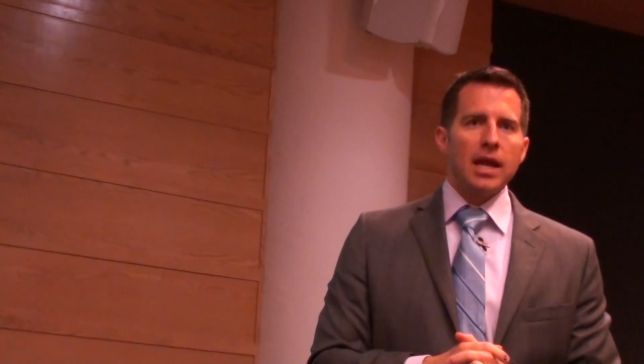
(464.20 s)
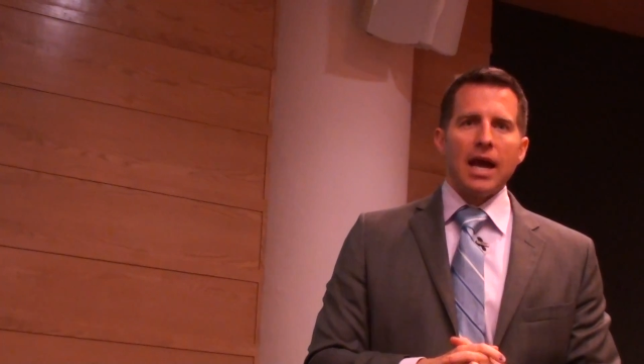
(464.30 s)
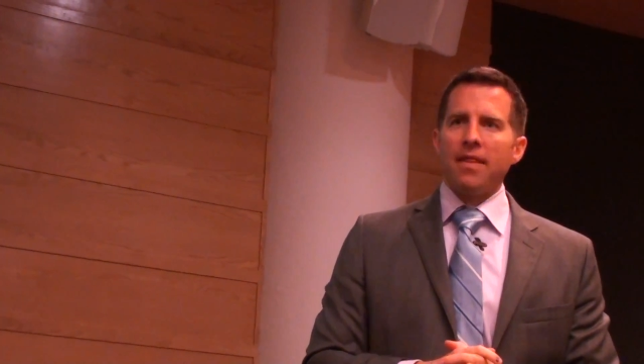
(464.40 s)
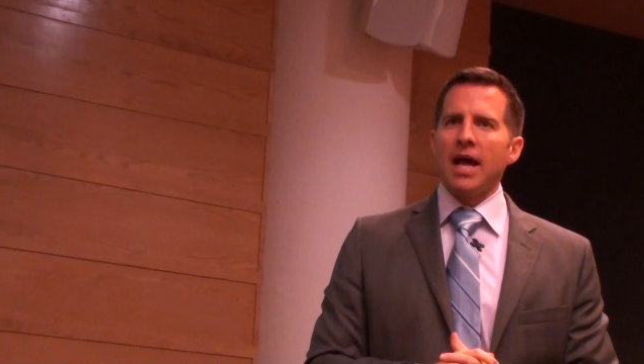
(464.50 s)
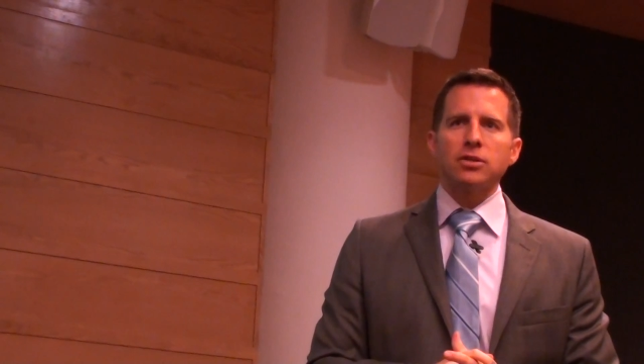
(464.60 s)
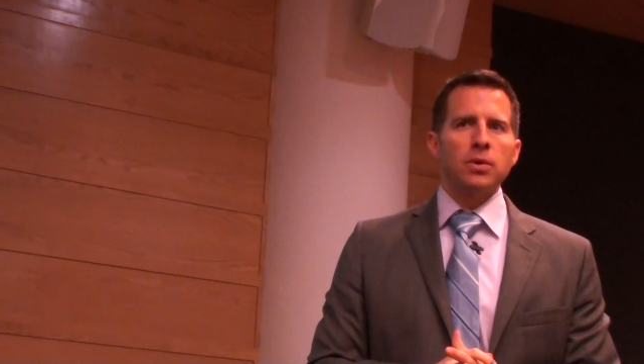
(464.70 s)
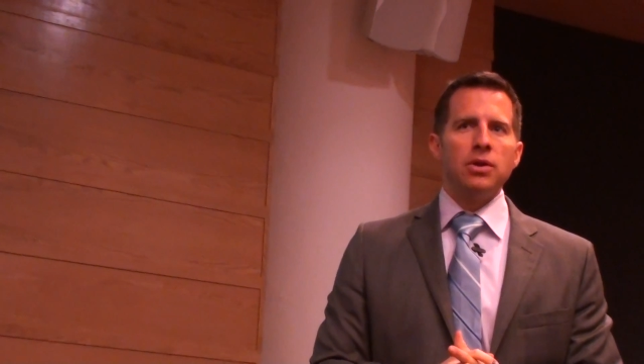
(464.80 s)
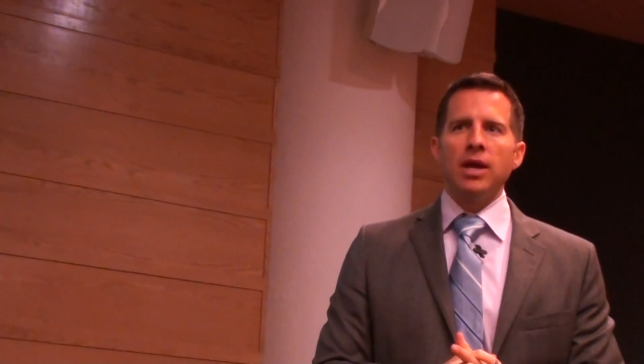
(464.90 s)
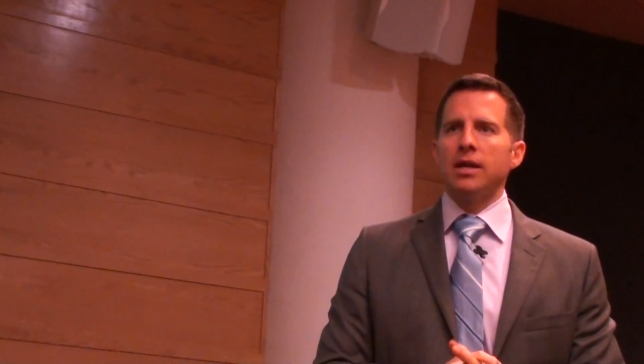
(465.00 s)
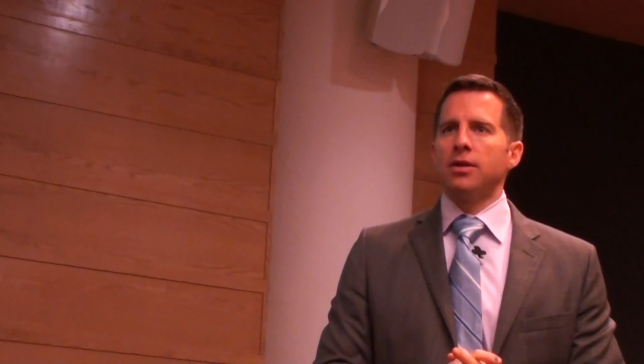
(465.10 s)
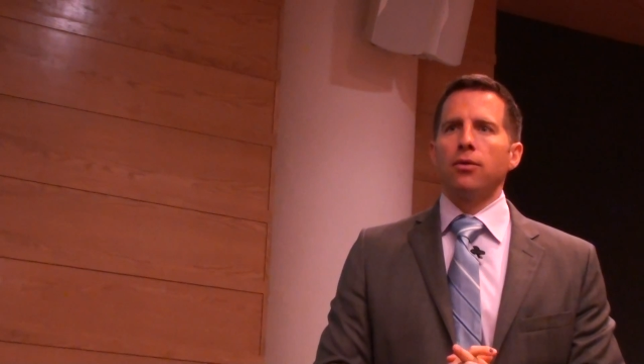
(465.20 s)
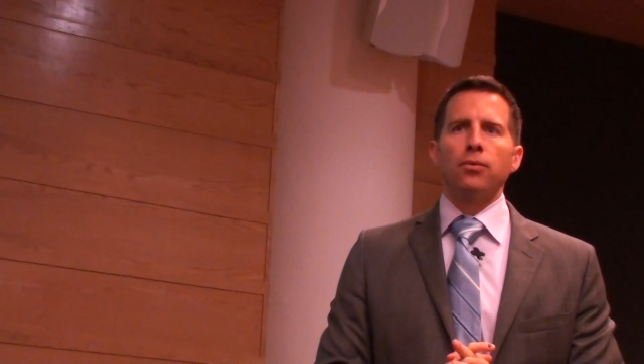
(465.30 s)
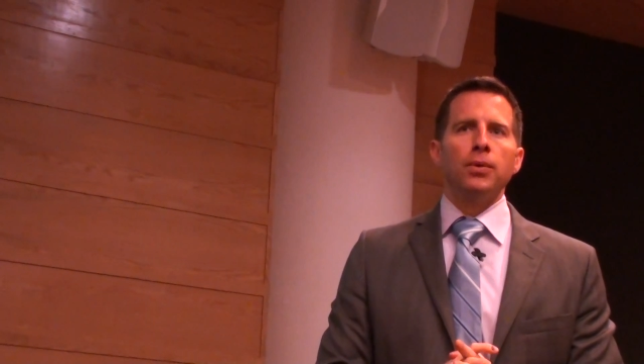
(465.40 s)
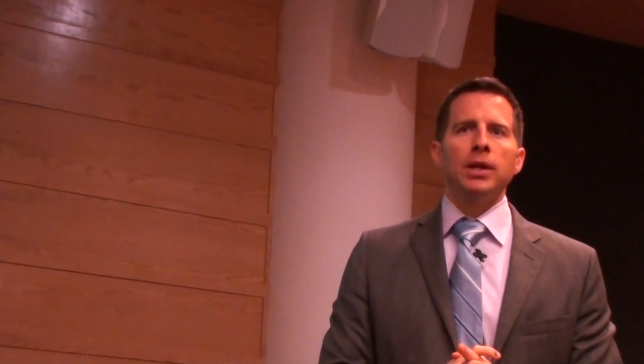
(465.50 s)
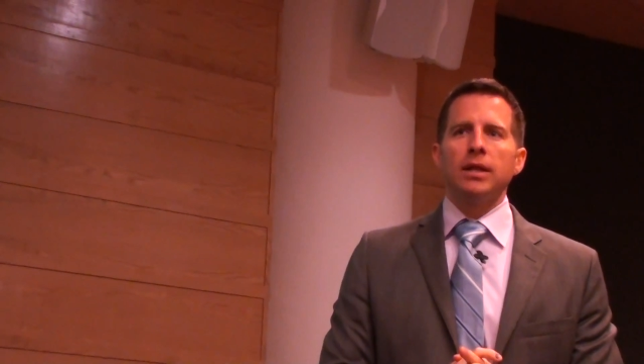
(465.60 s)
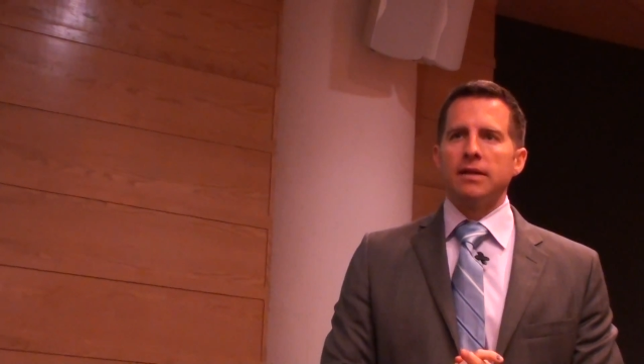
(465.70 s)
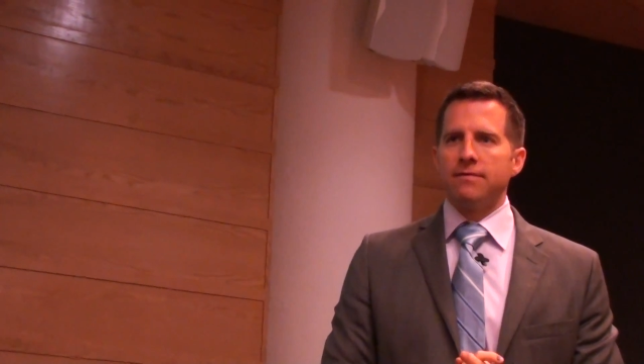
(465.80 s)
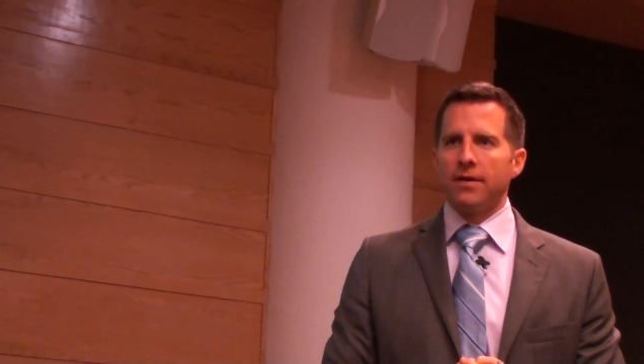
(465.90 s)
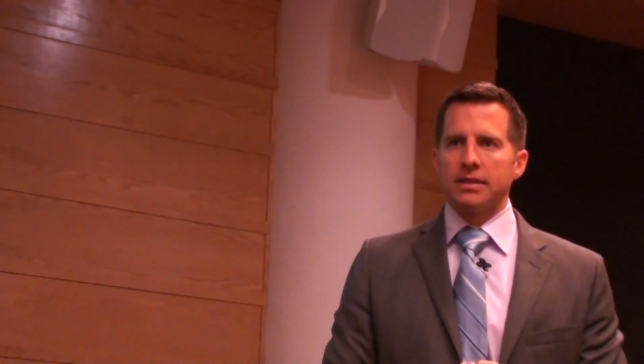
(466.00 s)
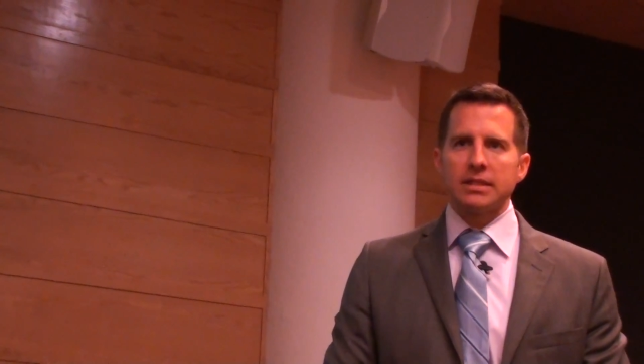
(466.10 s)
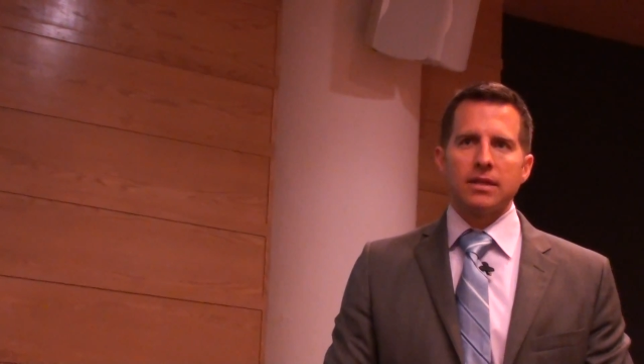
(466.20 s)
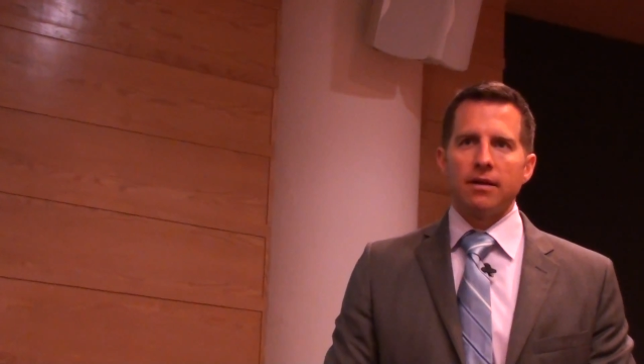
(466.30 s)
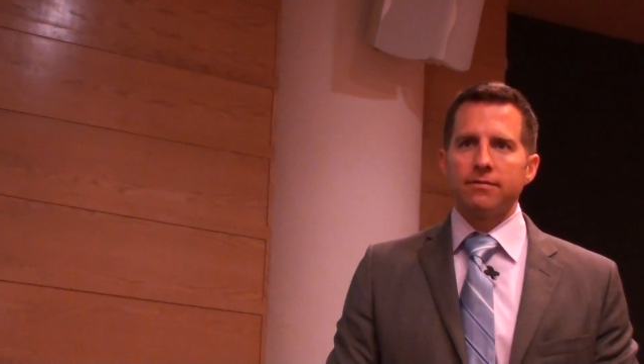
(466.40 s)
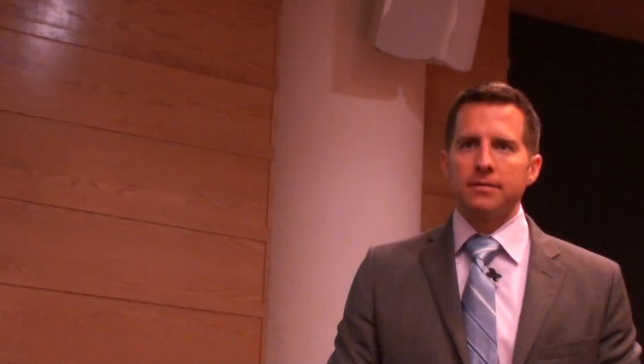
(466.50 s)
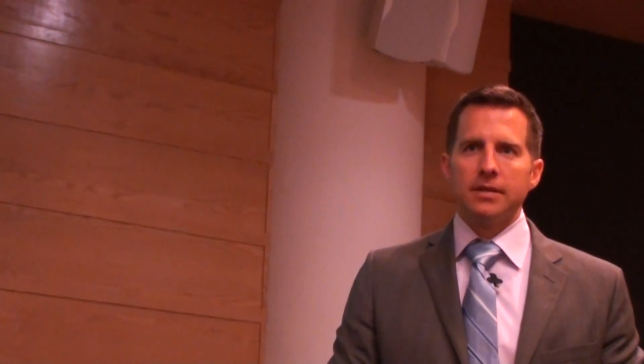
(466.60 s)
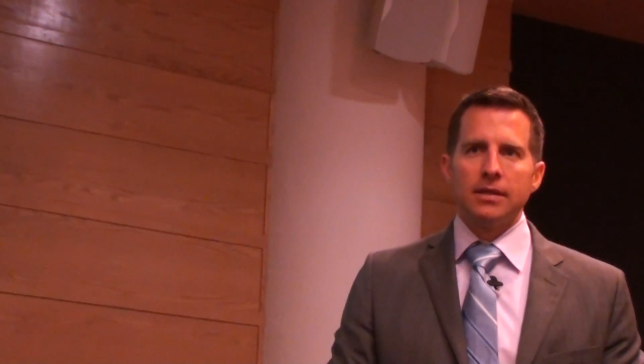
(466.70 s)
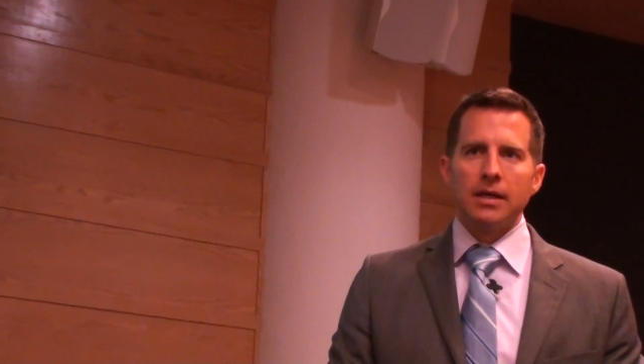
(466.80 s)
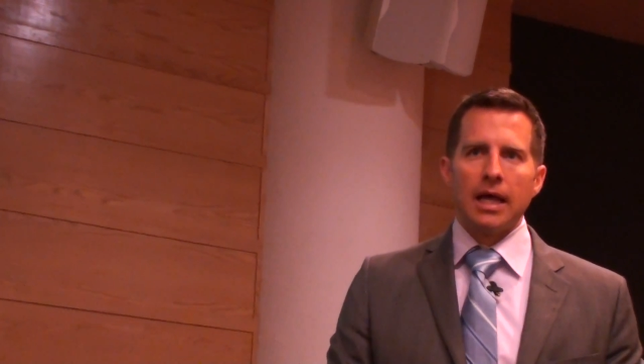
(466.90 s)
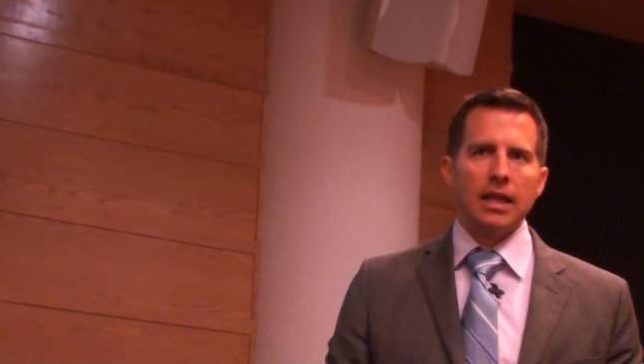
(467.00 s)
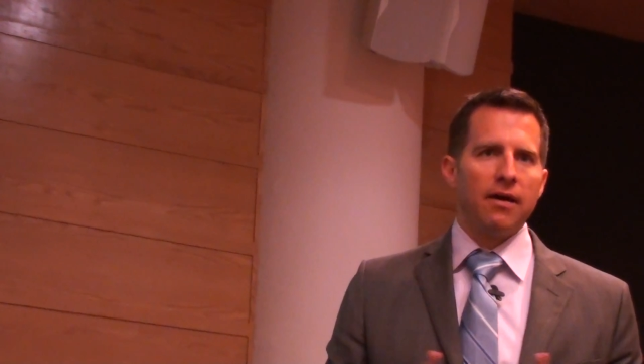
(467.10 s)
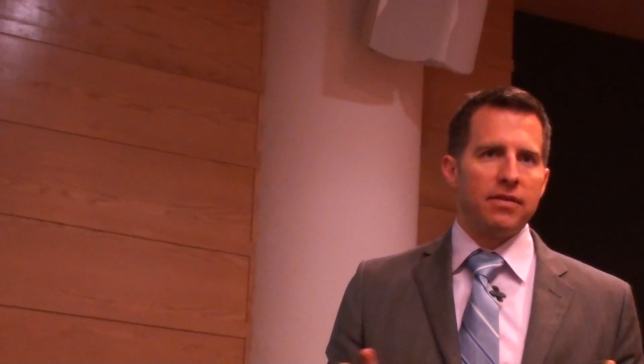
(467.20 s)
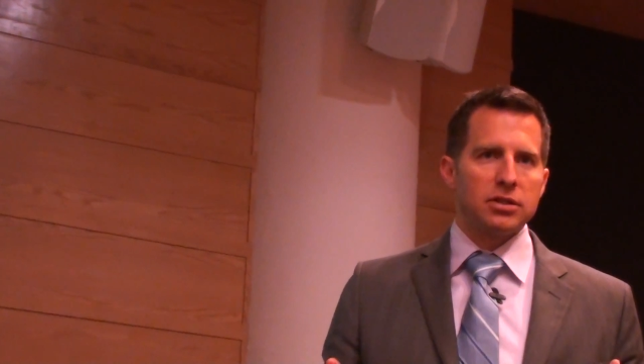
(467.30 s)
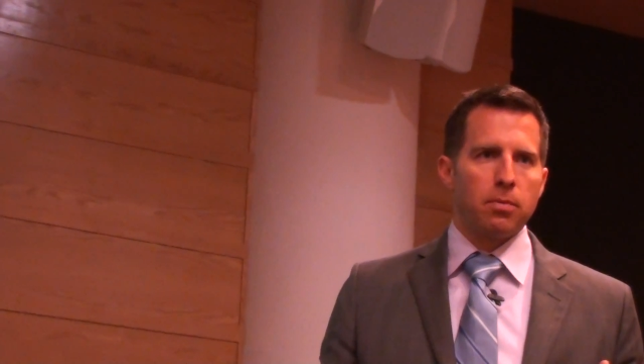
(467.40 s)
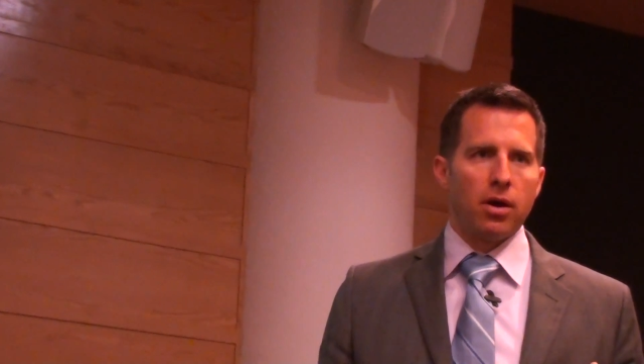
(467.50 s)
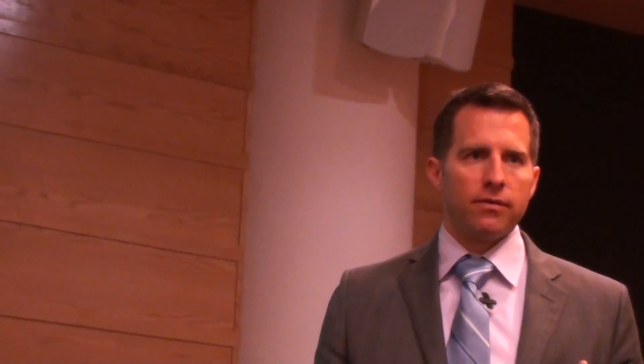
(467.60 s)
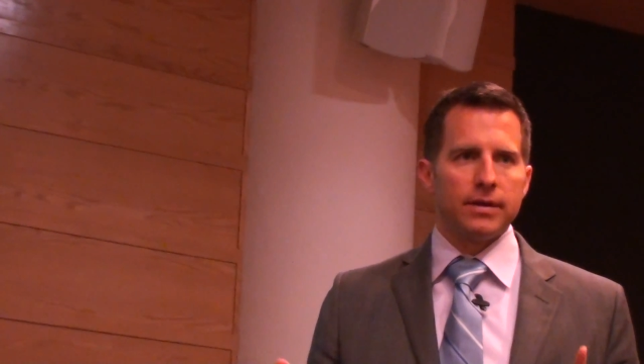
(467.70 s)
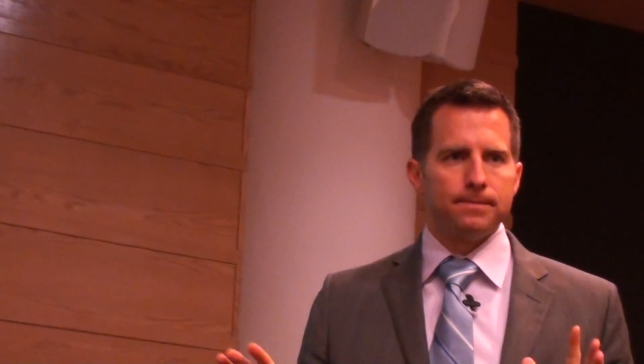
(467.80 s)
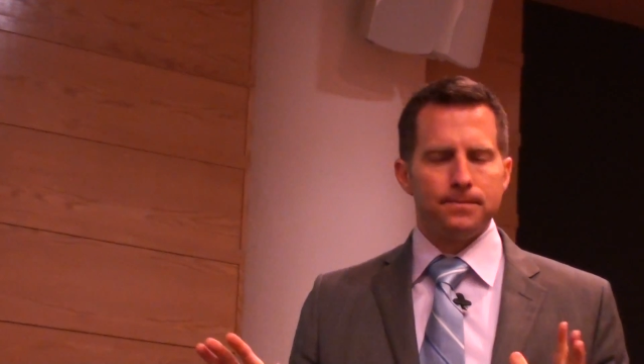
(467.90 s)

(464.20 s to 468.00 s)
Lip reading: And that's where you get into the really fun stuff. I love this part of it.